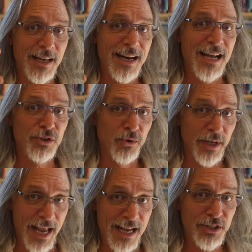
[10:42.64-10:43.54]
natural
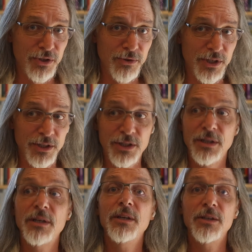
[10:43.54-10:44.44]
gas usage
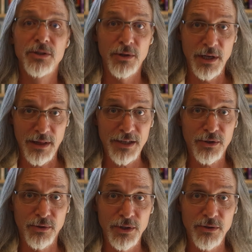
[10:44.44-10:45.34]
to the
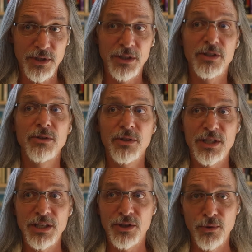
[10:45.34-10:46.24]
electrical usage, you'll
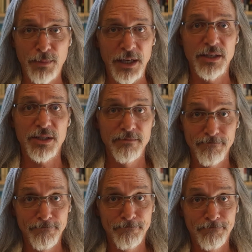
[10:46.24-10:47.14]
see two peaks
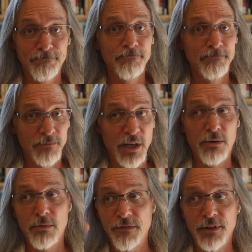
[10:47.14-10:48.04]
that are
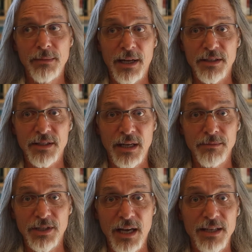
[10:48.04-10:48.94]
roughly about the same
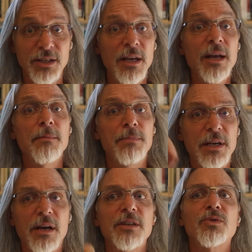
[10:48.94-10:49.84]
size
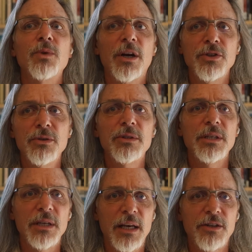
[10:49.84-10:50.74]
because we are
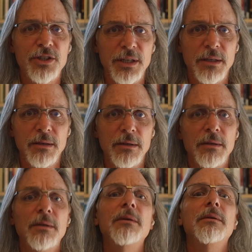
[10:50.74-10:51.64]
using energy
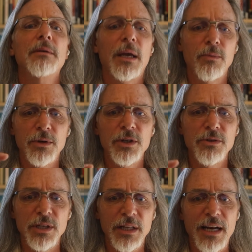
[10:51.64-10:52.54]
and we're
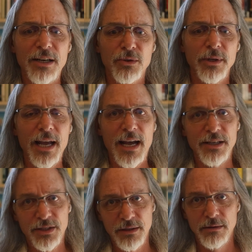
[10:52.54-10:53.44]
using the natural
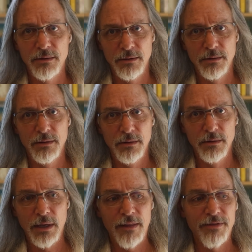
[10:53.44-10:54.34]
gas,
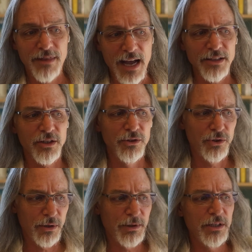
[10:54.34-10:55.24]
and that's
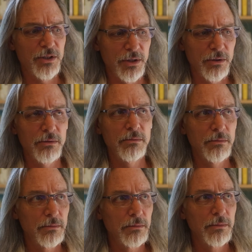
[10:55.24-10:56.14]
contributing to
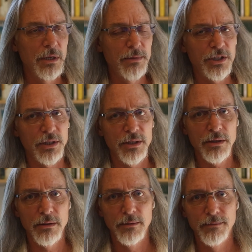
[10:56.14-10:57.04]
emissions.